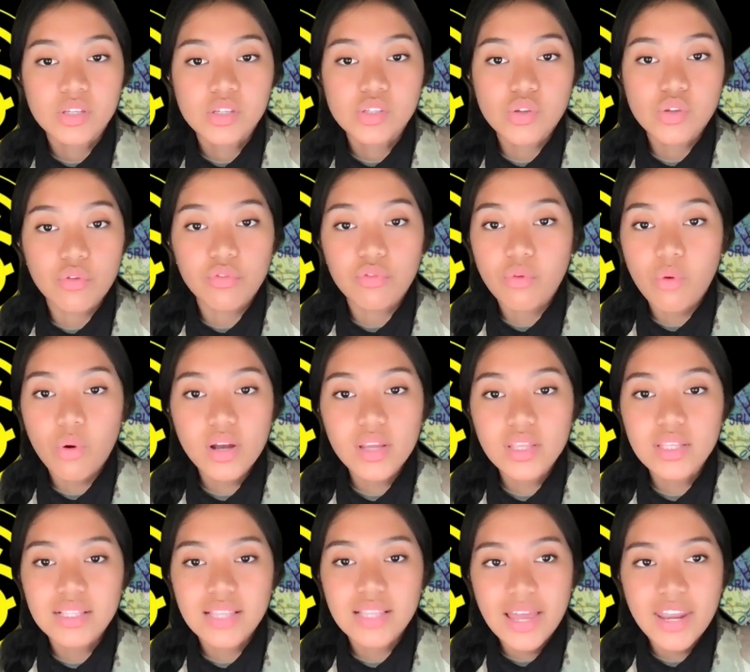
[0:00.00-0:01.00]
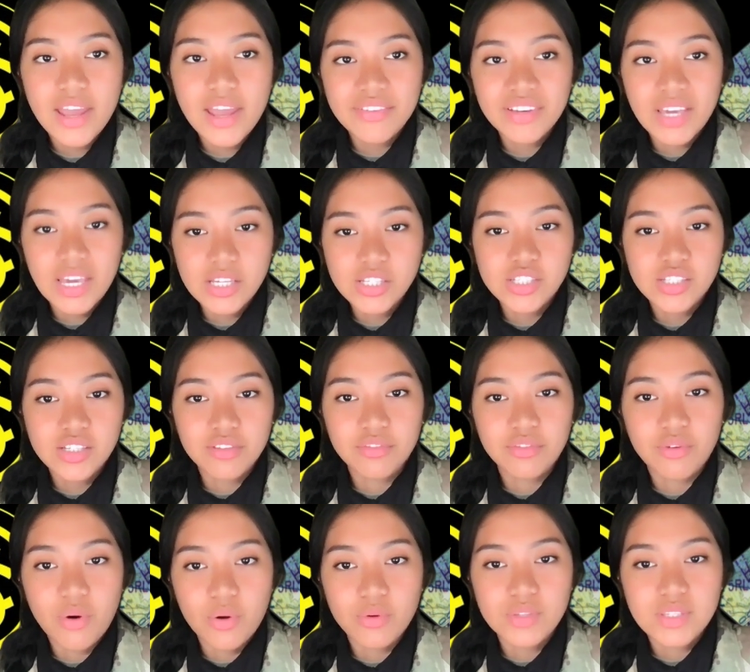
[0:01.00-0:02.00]
So for land navigation
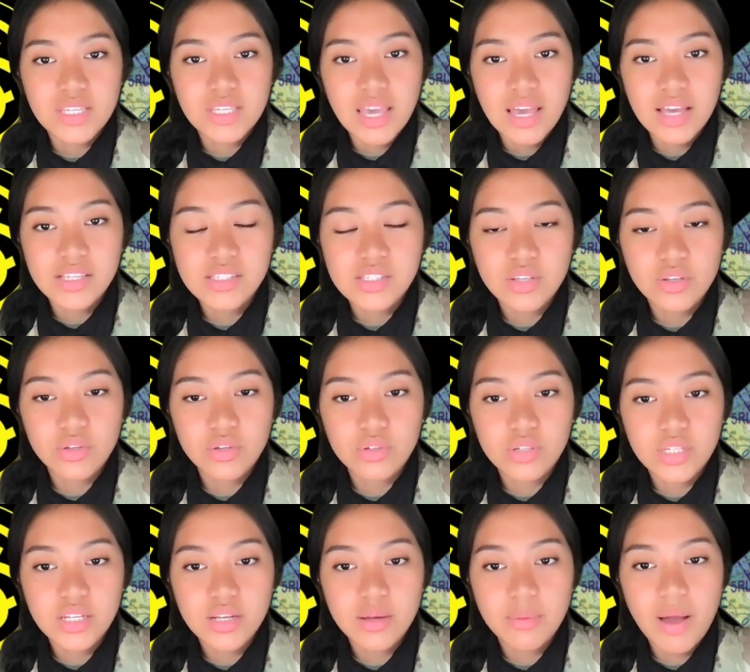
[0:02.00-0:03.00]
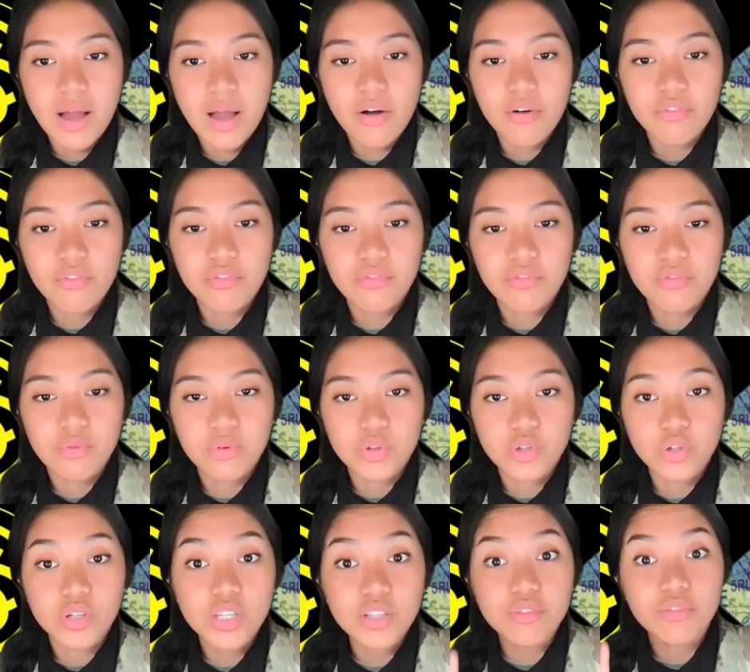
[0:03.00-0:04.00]
for OCS, you
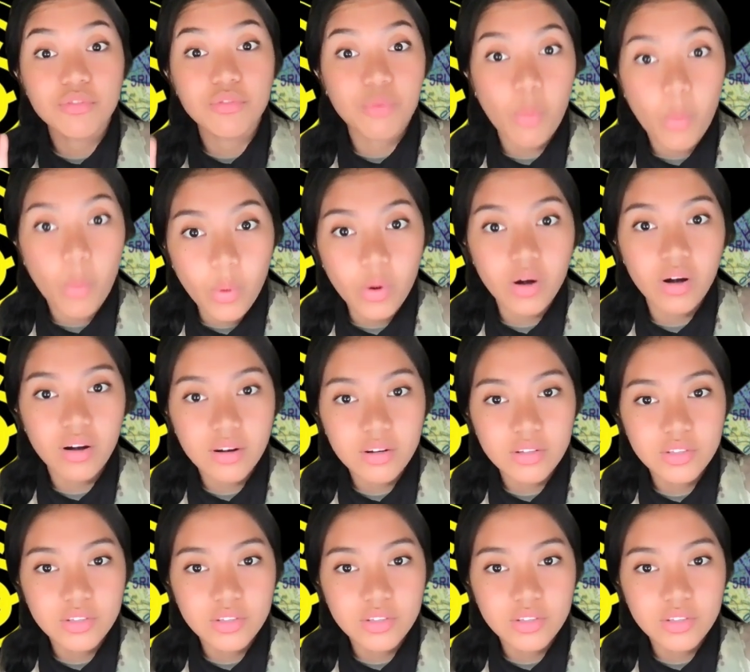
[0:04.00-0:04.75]
need 4,